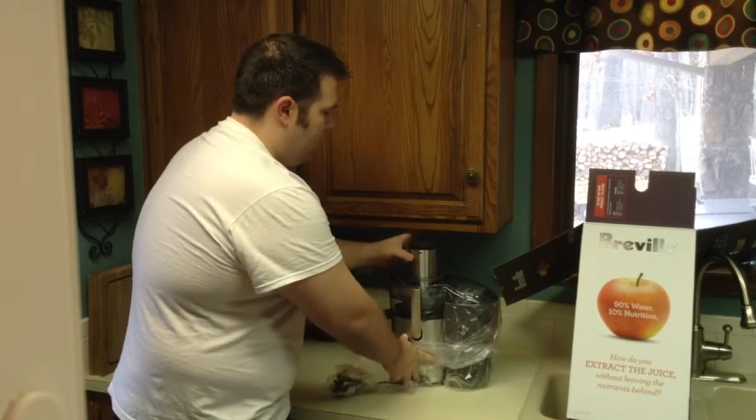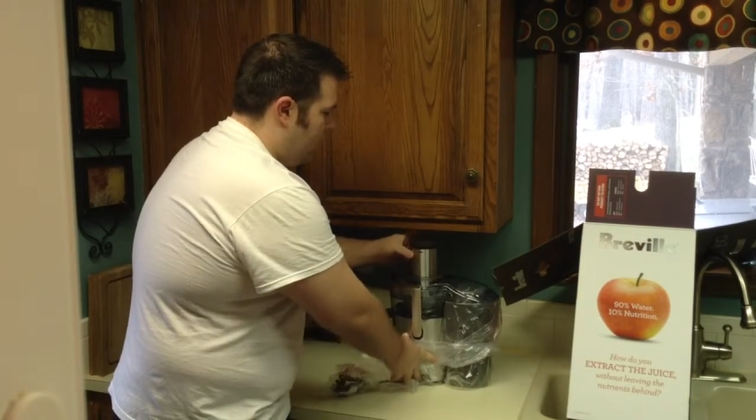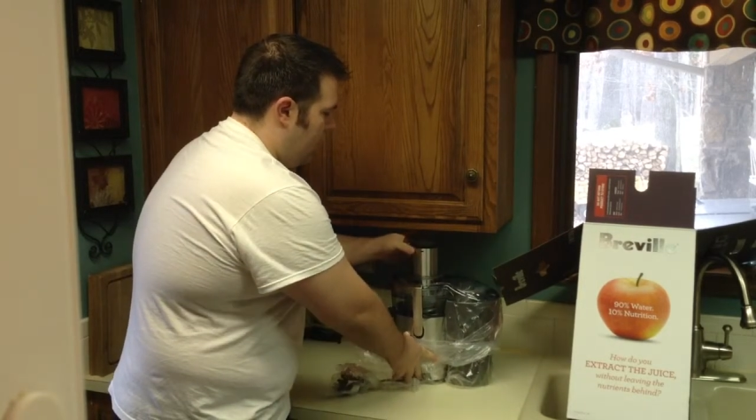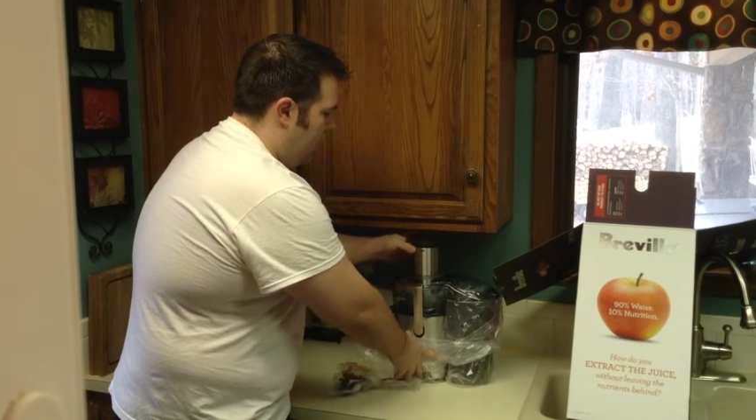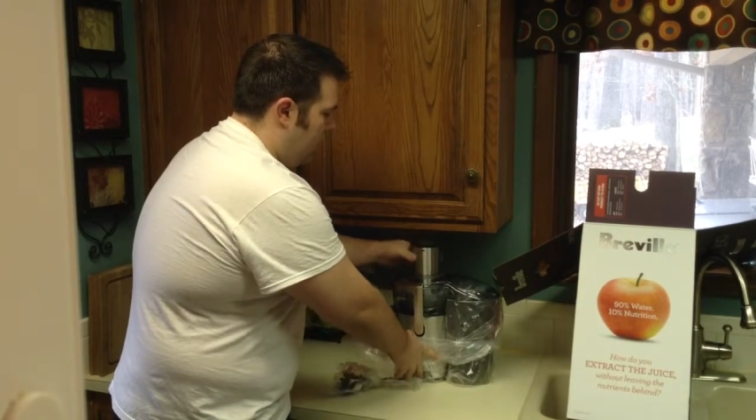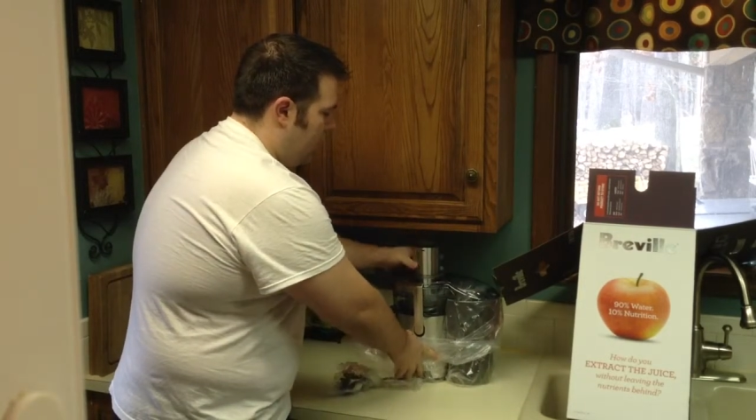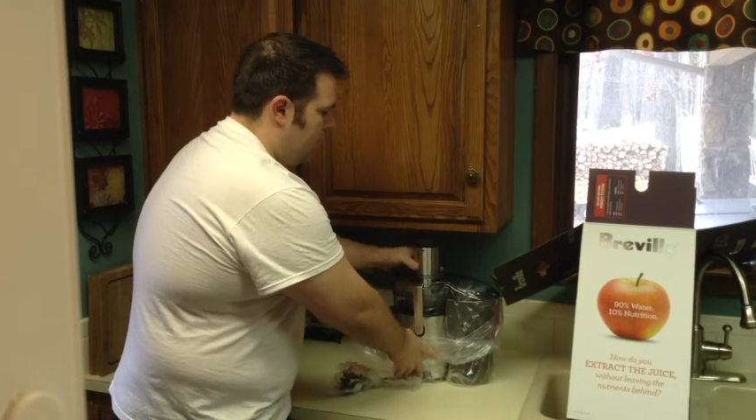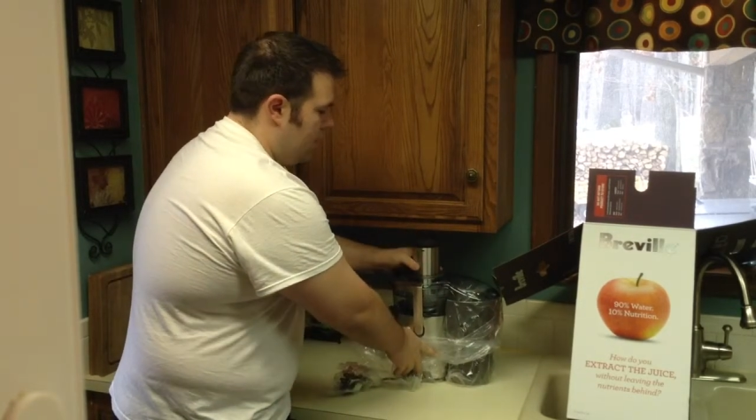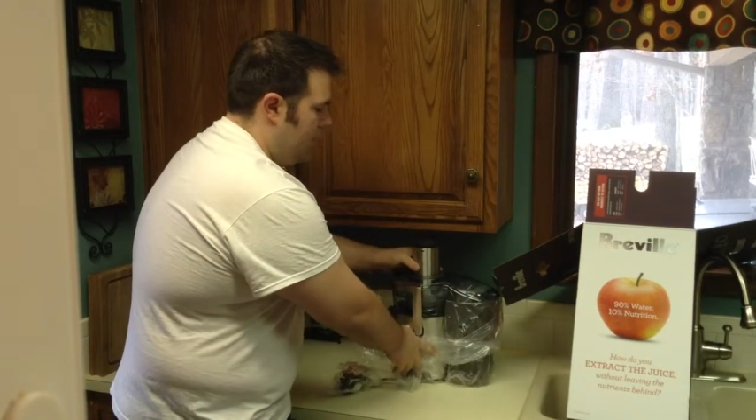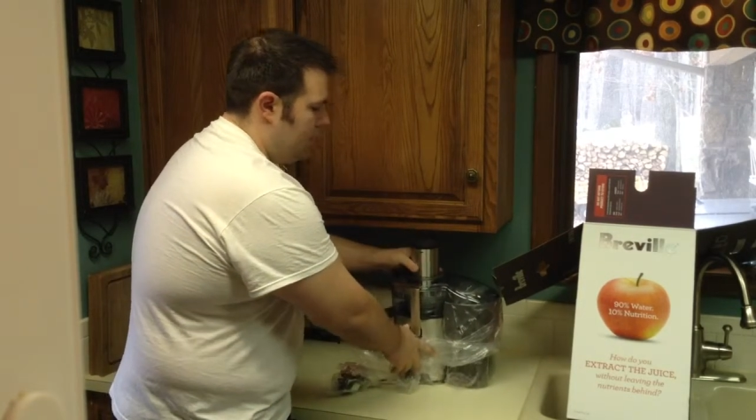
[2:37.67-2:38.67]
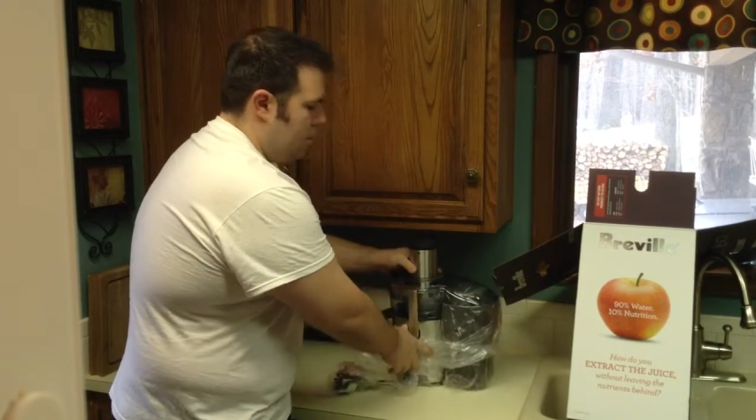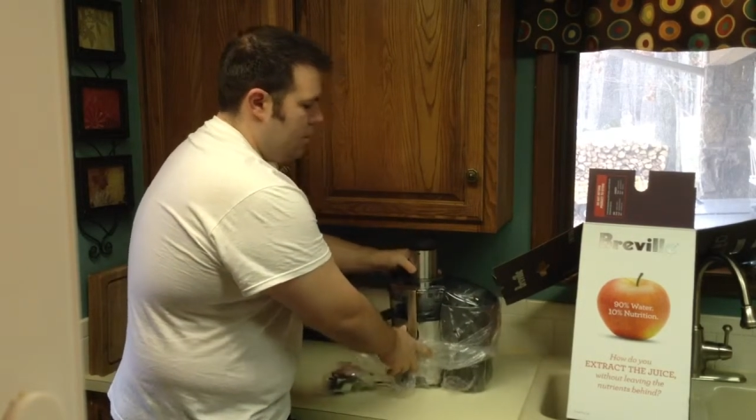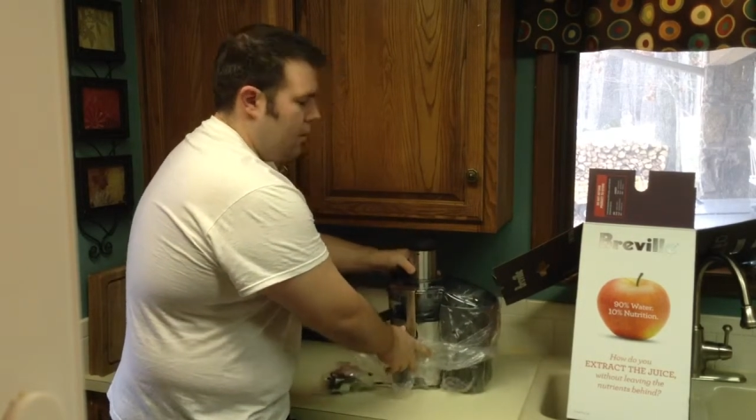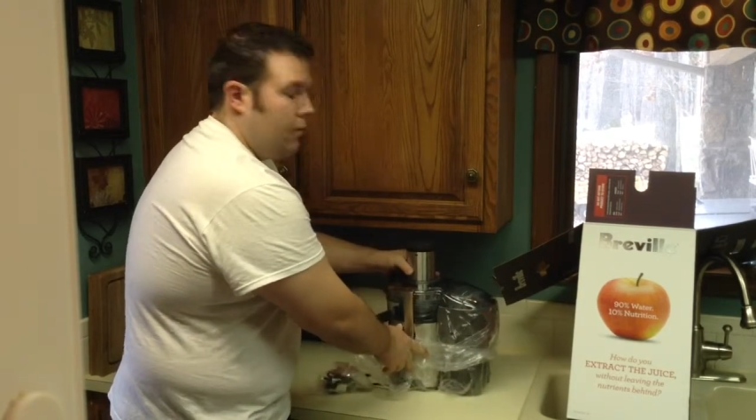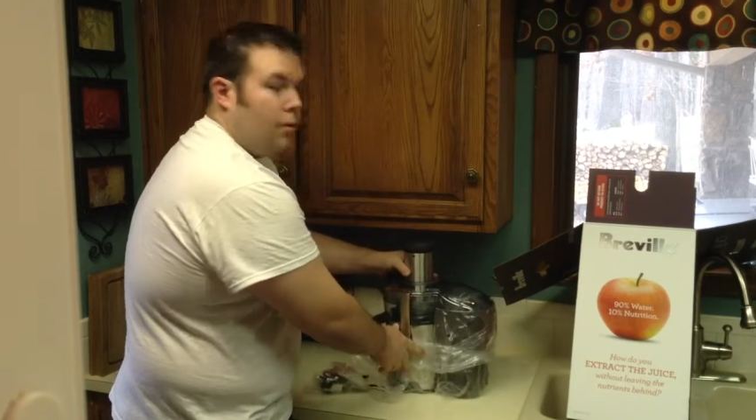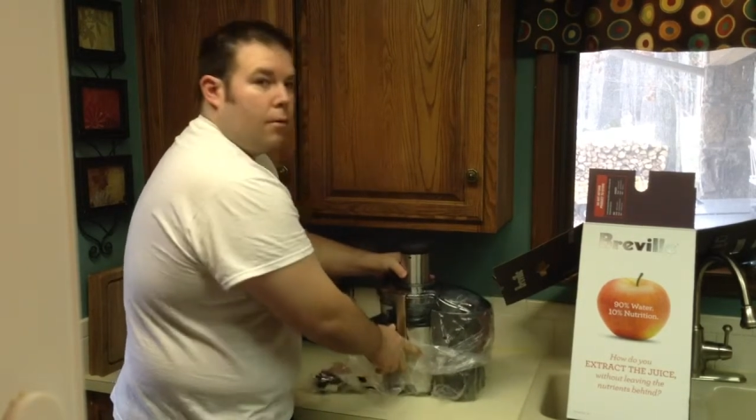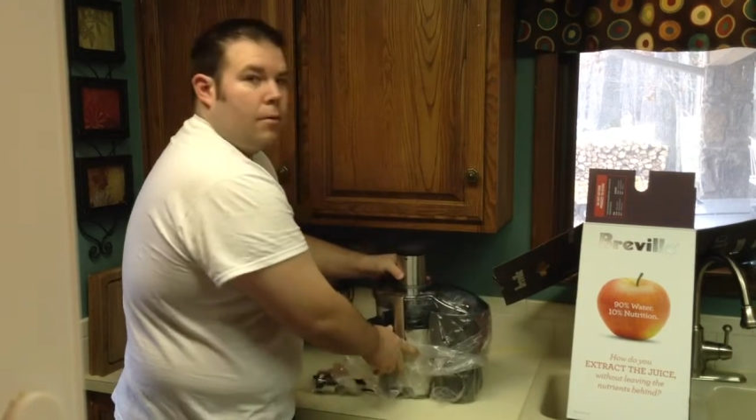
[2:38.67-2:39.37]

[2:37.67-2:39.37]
countertops, and that was another